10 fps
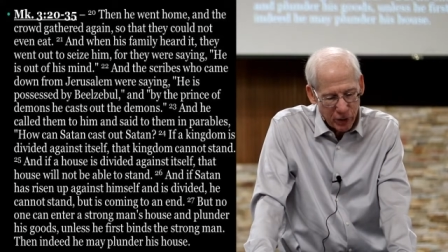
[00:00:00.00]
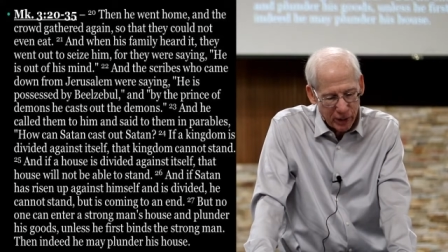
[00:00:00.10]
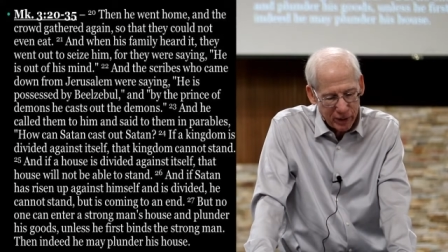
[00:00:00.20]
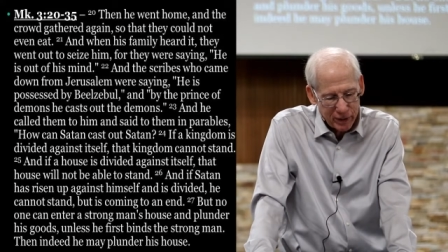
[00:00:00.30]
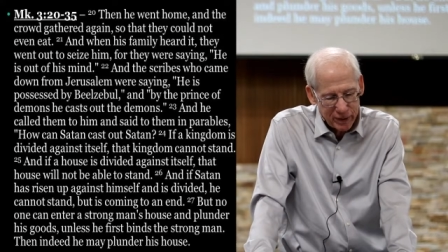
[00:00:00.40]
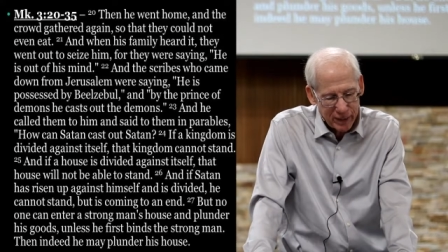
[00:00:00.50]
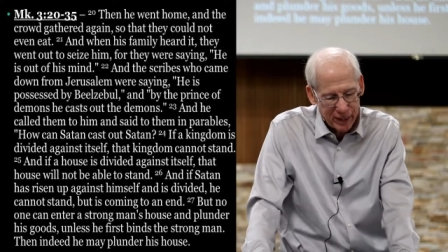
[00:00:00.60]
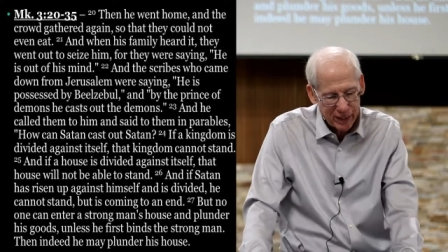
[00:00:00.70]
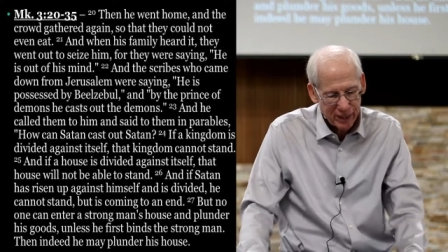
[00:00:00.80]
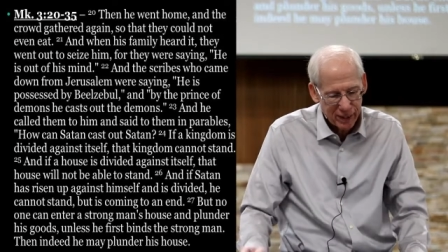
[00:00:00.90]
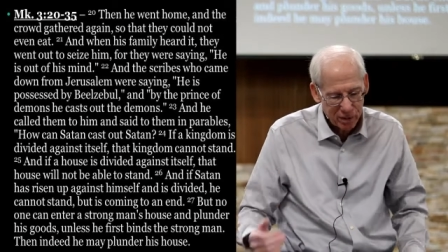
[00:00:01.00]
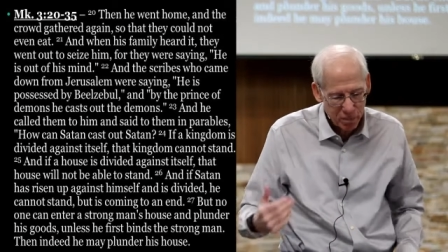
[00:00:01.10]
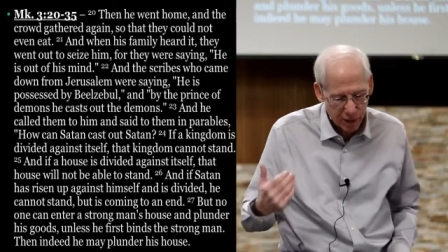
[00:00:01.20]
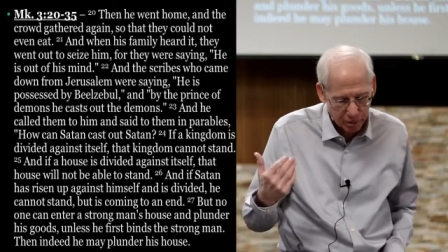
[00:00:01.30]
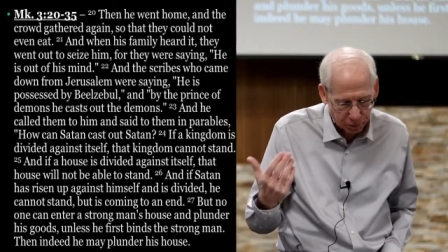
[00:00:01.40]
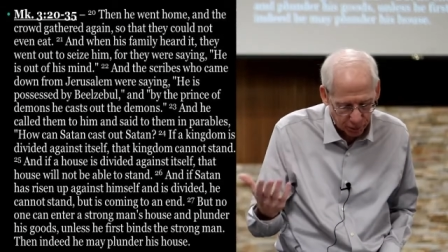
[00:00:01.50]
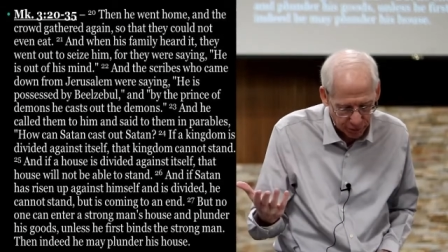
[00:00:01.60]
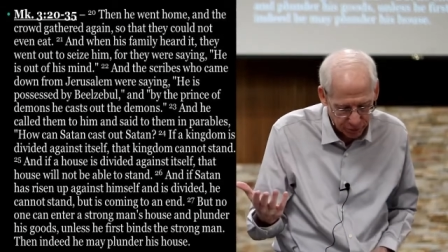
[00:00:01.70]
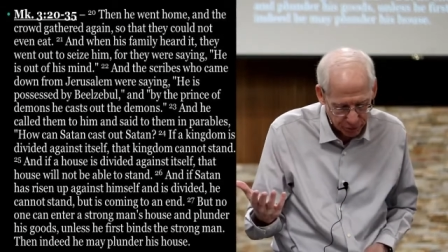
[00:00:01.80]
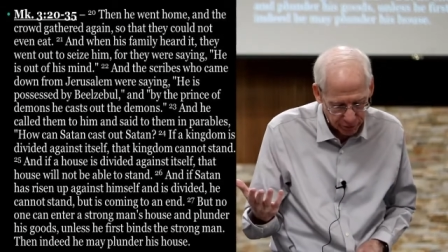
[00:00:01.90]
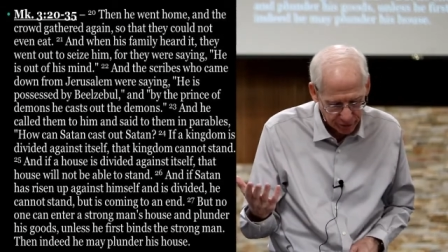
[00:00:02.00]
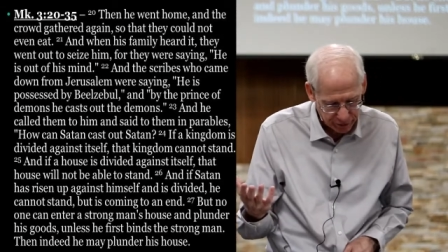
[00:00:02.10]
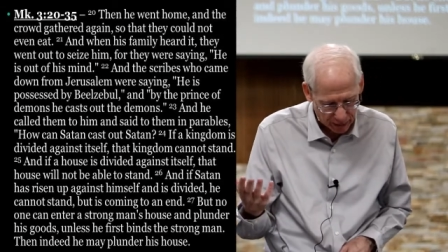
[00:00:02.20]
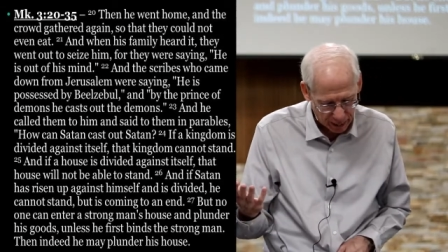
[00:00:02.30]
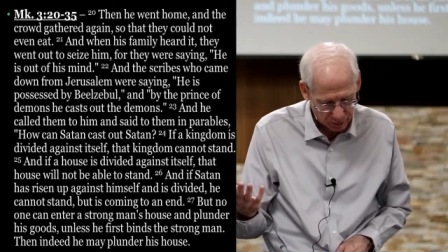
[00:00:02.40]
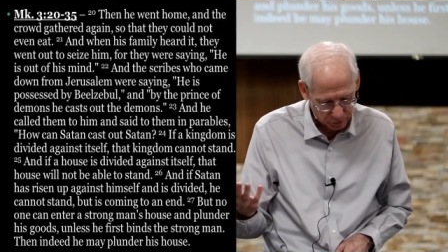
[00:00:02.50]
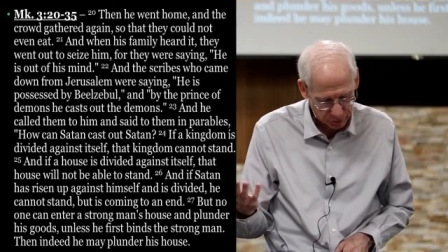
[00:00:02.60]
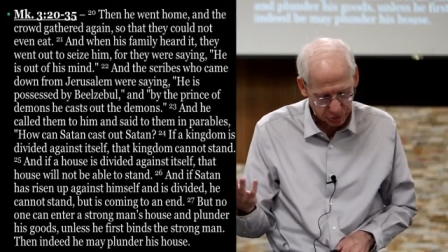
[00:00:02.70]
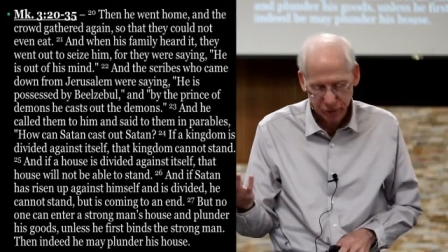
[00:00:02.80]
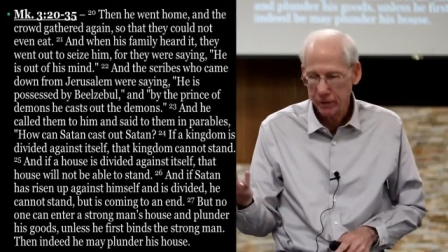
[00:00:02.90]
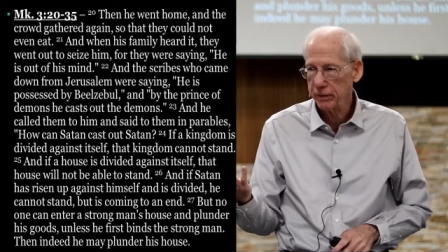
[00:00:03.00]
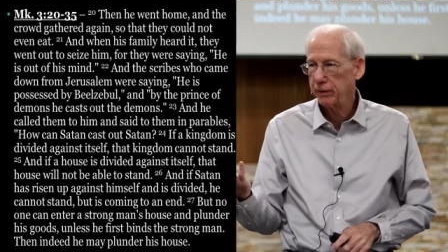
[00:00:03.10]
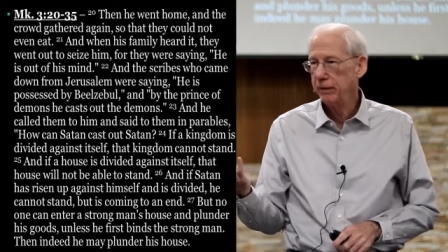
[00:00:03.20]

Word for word: Then indeed he may plunder his house.